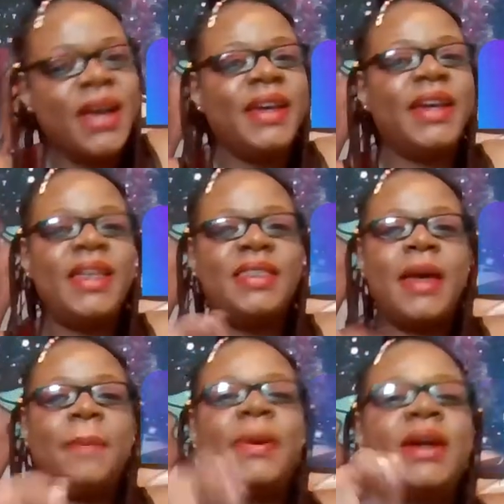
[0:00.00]
Hit
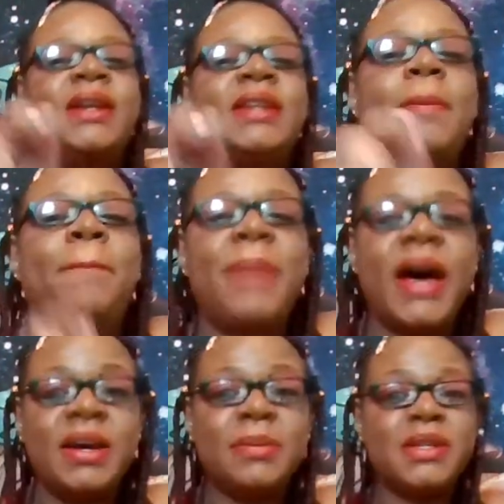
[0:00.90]
that button at the
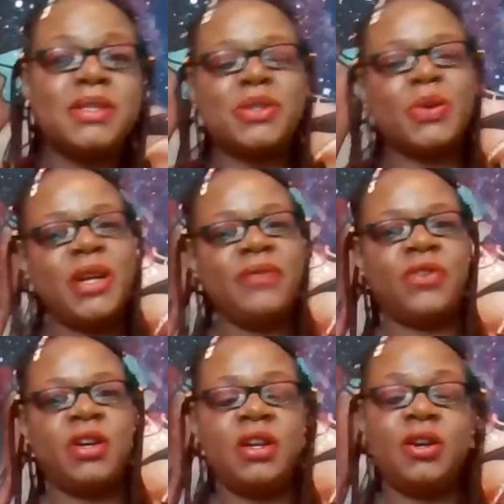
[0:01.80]
bottom of the screen
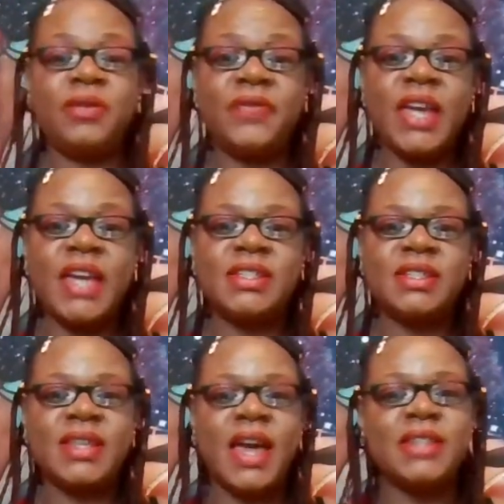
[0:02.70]
for the
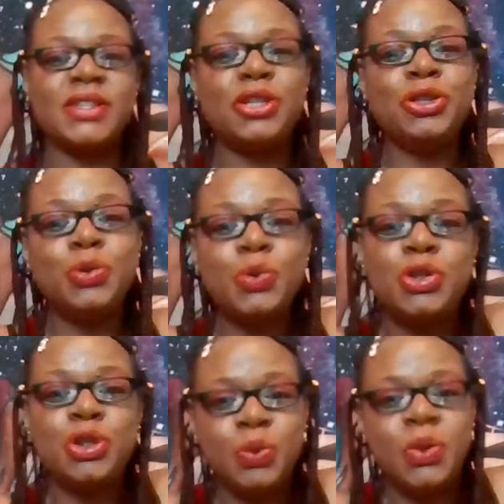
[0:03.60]
notifications, guys. You
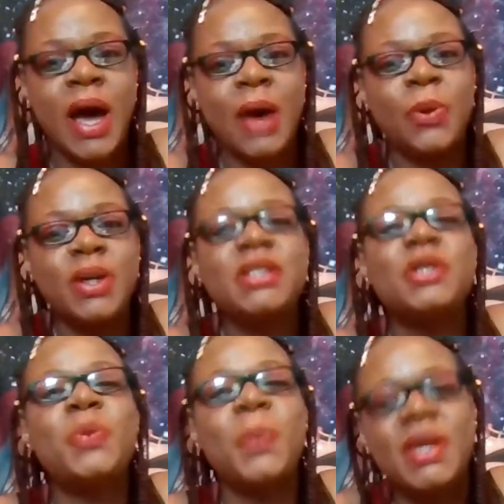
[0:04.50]
do not want
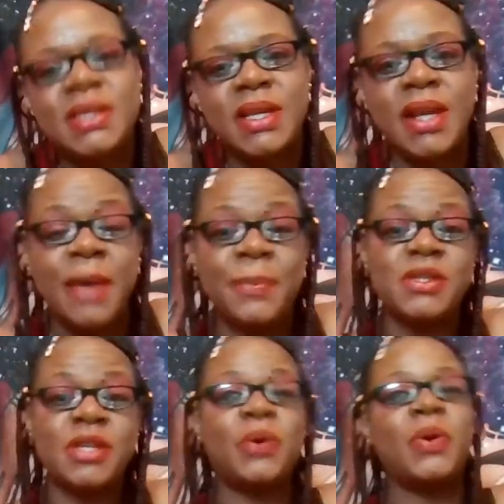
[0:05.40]
to miss an
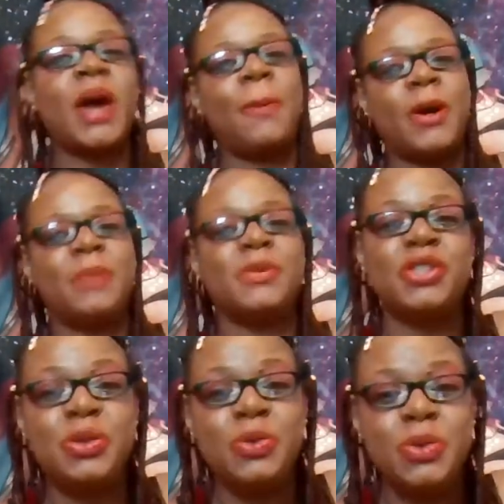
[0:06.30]
episode. I promise
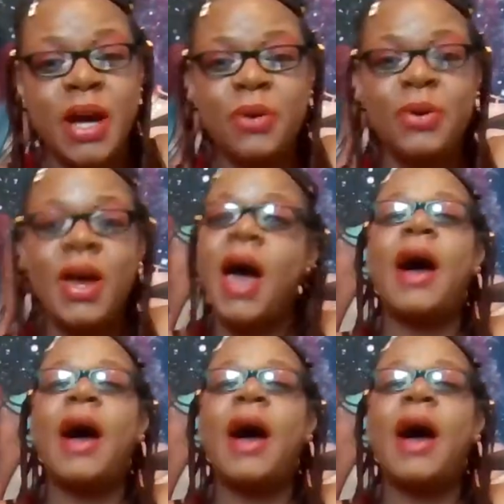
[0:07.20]
you don't.